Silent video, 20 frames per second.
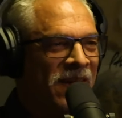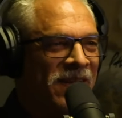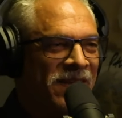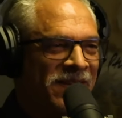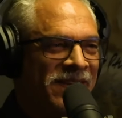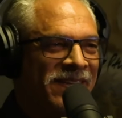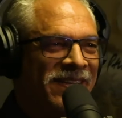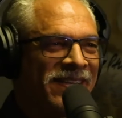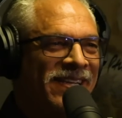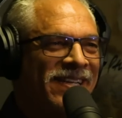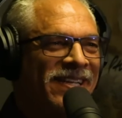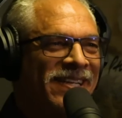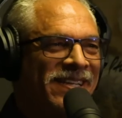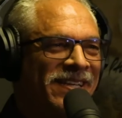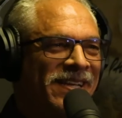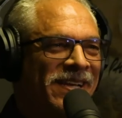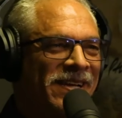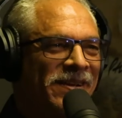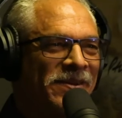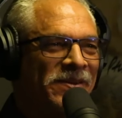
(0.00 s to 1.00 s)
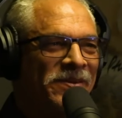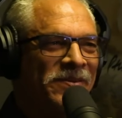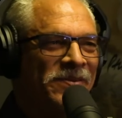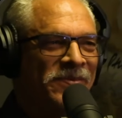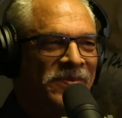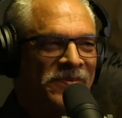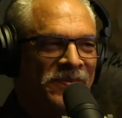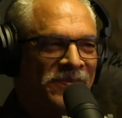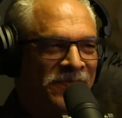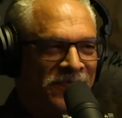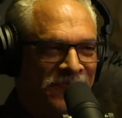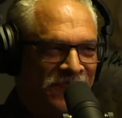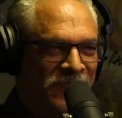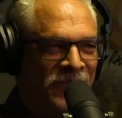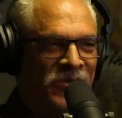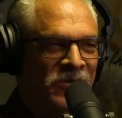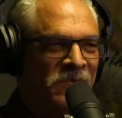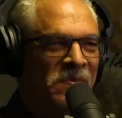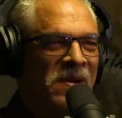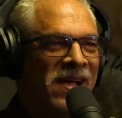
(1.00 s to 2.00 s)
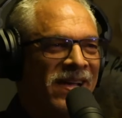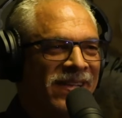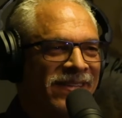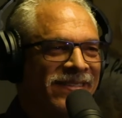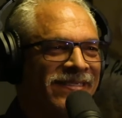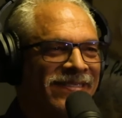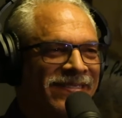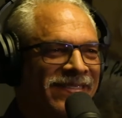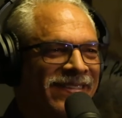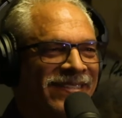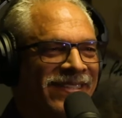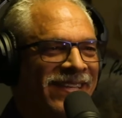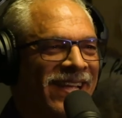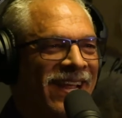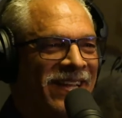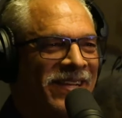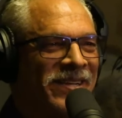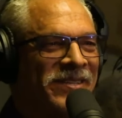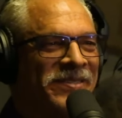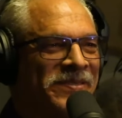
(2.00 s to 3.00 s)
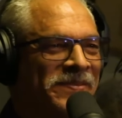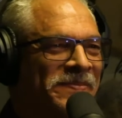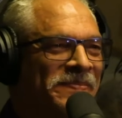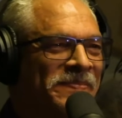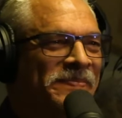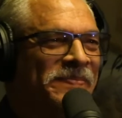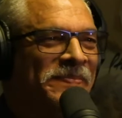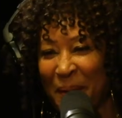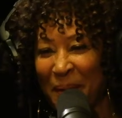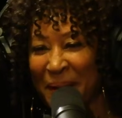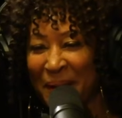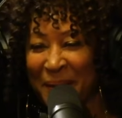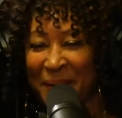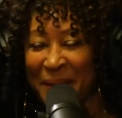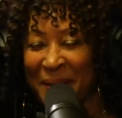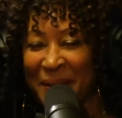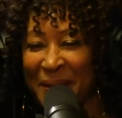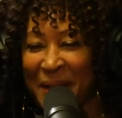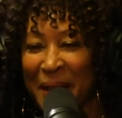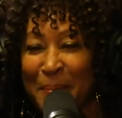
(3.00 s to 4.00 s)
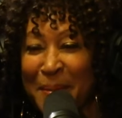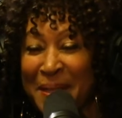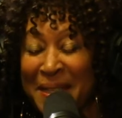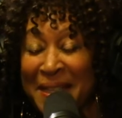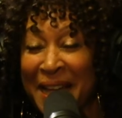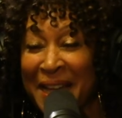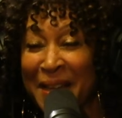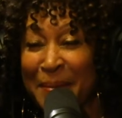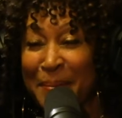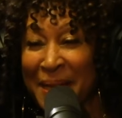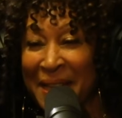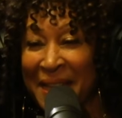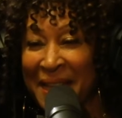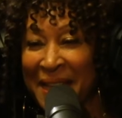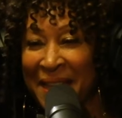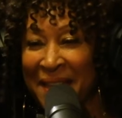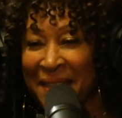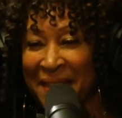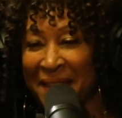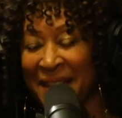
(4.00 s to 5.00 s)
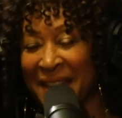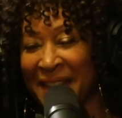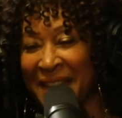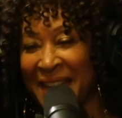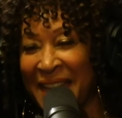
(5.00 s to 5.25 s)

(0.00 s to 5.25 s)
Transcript: right? Yes, she is. Would you mind telling us? Her name is Naima Keith,